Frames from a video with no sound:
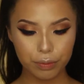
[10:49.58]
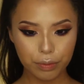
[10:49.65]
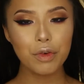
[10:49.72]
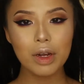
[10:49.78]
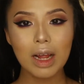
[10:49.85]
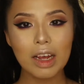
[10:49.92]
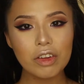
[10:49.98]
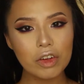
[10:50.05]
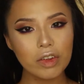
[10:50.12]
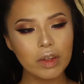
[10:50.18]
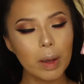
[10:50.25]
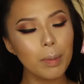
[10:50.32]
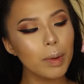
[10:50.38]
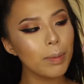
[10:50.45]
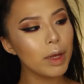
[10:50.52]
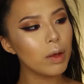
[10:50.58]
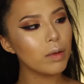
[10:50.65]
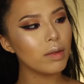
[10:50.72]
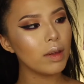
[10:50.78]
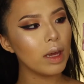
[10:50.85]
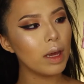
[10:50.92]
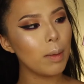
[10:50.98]
For lashes, I'm going to be
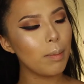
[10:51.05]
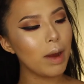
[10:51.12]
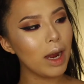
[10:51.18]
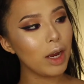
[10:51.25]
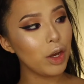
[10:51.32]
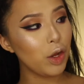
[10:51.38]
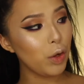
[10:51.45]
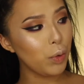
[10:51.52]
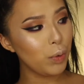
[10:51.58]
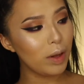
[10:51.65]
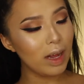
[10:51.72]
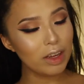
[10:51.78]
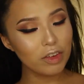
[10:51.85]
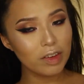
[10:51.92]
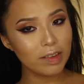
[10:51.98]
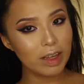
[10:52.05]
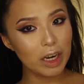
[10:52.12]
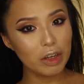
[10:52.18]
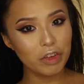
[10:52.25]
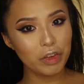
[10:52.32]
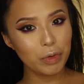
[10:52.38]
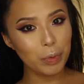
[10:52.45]
using my new lashes that I
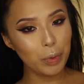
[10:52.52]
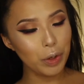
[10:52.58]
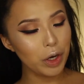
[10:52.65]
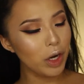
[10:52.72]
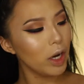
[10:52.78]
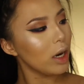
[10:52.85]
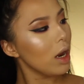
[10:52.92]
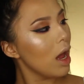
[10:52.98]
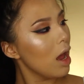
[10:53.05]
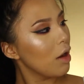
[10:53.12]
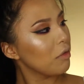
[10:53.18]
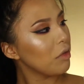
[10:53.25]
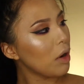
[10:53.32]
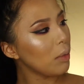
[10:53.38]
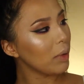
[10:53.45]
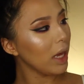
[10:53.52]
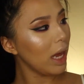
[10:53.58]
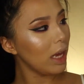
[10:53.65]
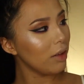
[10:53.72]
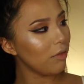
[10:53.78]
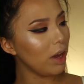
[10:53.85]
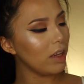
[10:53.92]
just ordered from
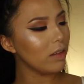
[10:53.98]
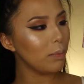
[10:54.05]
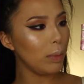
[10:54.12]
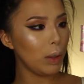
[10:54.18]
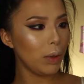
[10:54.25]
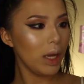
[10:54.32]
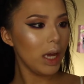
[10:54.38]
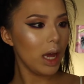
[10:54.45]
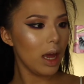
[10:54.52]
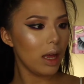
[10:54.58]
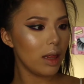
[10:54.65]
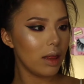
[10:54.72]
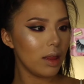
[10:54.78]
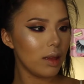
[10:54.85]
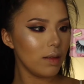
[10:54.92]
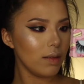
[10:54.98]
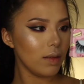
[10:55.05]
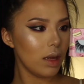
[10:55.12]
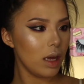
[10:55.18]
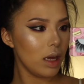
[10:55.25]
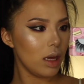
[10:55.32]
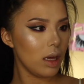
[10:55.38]
Cake Face Beauty, and this
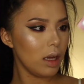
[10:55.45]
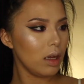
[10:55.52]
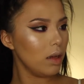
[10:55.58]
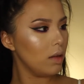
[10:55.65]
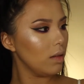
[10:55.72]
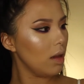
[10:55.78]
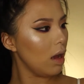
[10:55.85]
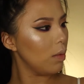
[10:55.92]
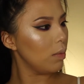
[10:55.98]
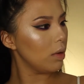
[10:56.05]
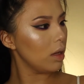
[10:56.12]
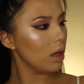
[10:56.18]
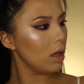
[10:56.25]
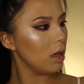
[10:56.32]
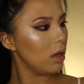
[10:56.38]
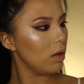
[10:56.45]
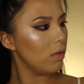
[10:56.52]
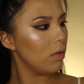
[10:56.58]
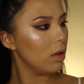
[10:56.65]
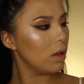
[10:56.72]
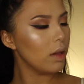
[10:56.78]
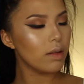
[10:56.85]
is, I believe,
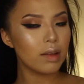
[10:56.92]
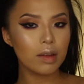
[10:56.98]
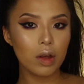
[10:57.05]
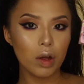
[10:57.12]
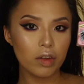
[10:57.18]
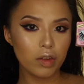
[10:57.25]
this is called